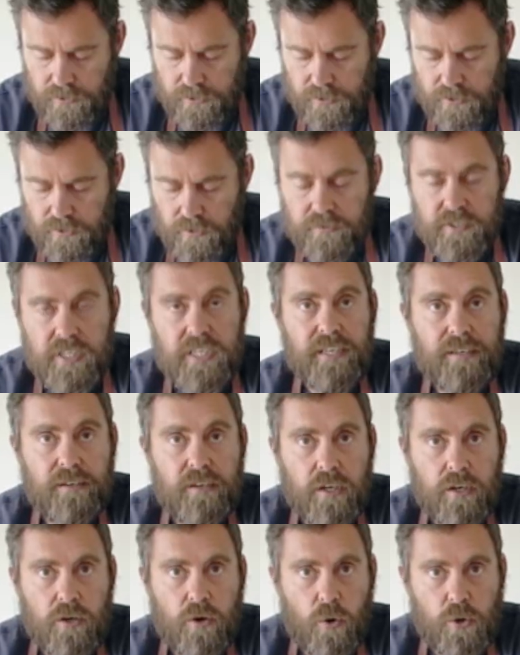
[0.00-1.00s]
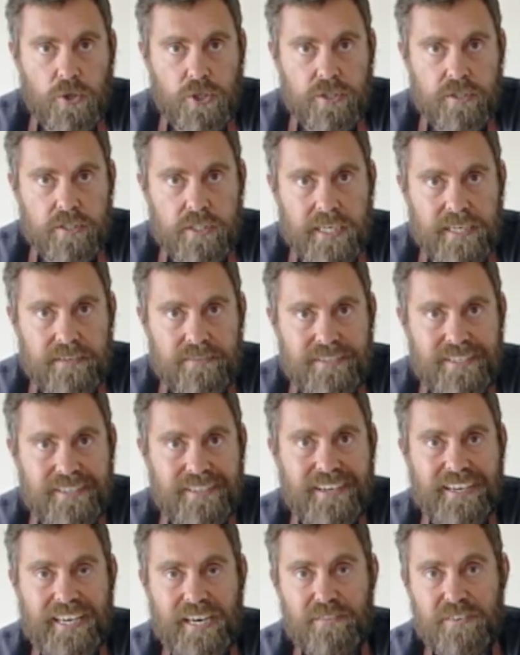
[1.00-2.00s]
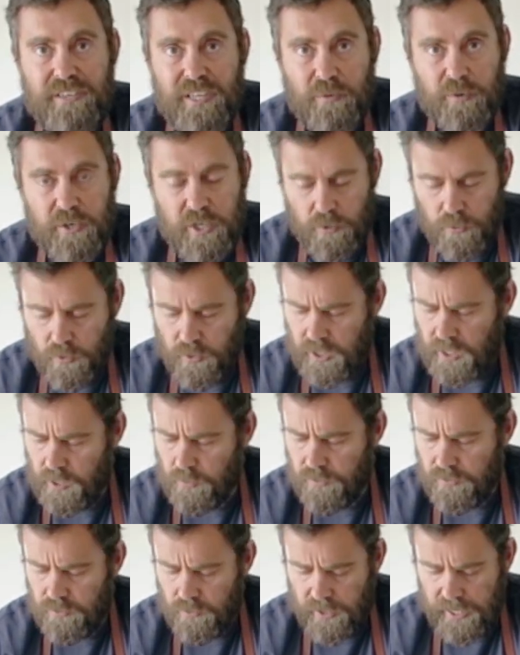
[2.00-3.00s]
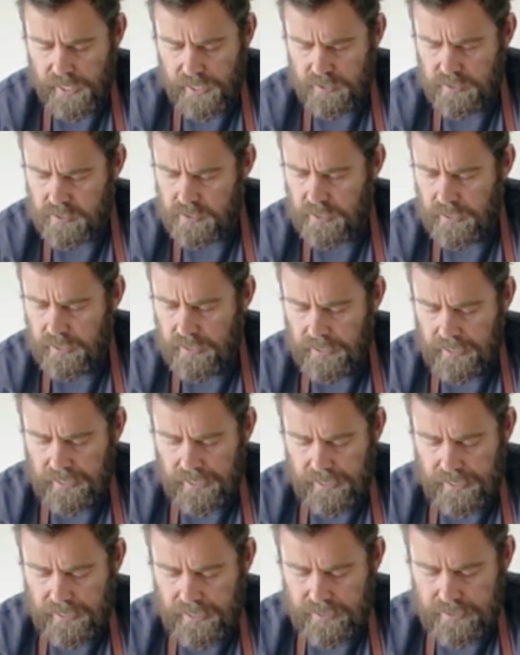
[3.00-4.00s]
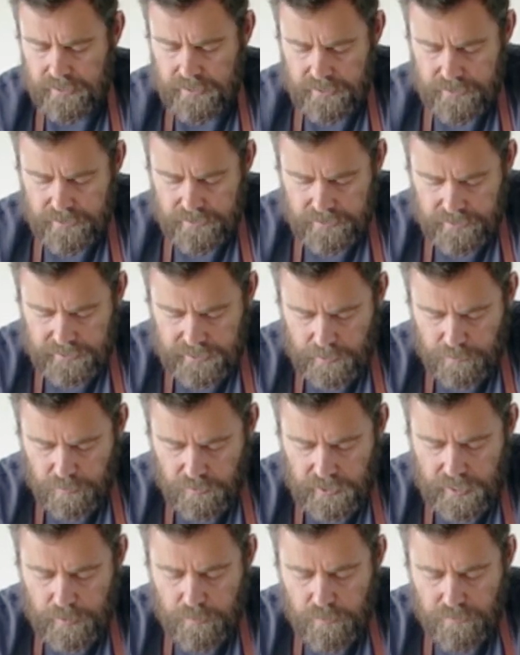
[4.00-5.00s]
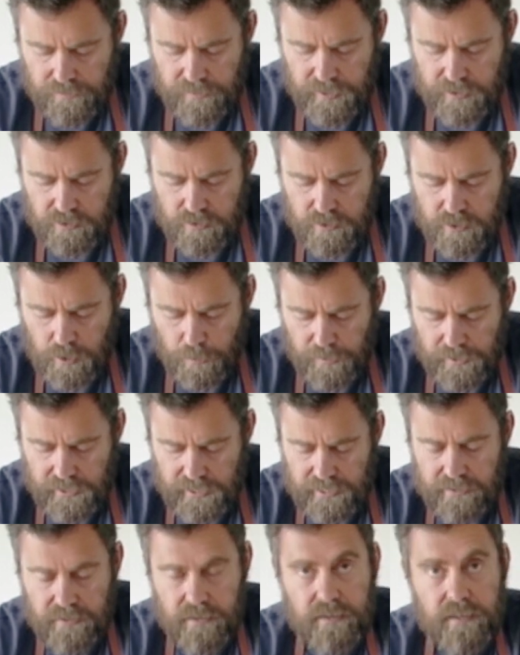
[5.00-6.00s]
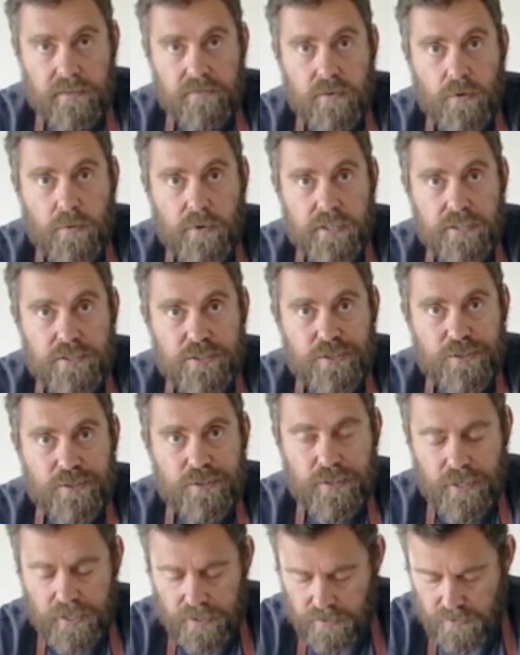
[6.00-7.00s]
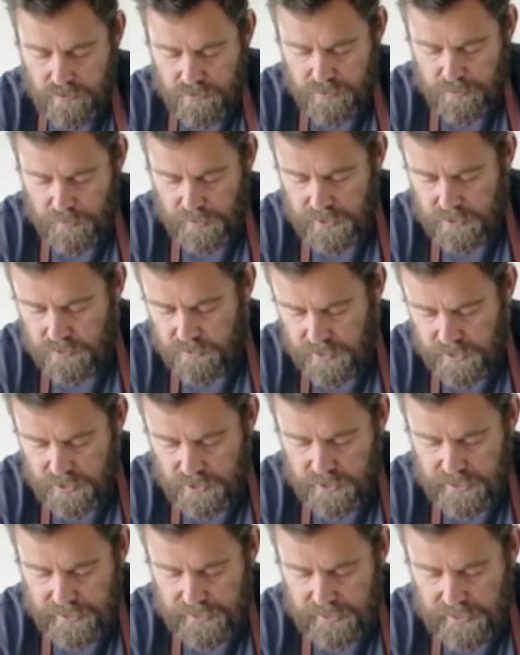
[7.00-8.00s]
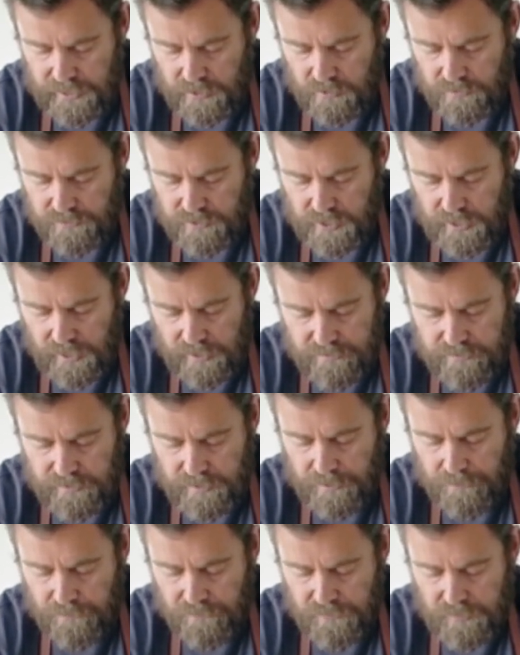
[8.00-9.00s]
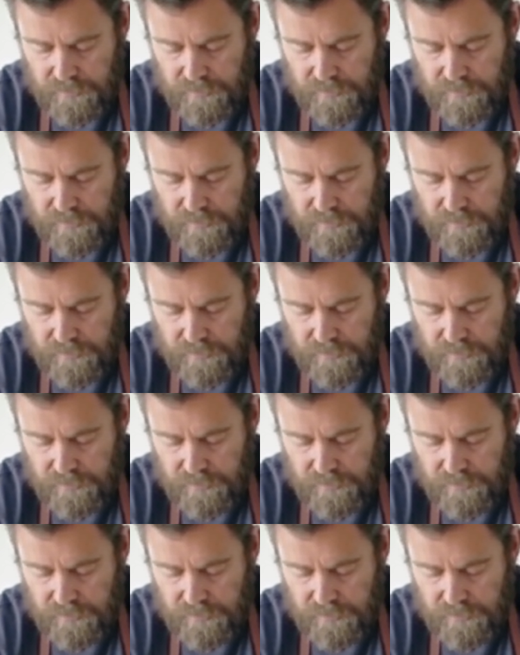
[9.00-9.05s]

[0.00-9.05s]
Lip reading: going to do is obviously caution safety, like everything when you're working with your hands. And keep your fingers on top of that leather if you're wanting to use my strange technique of skiving.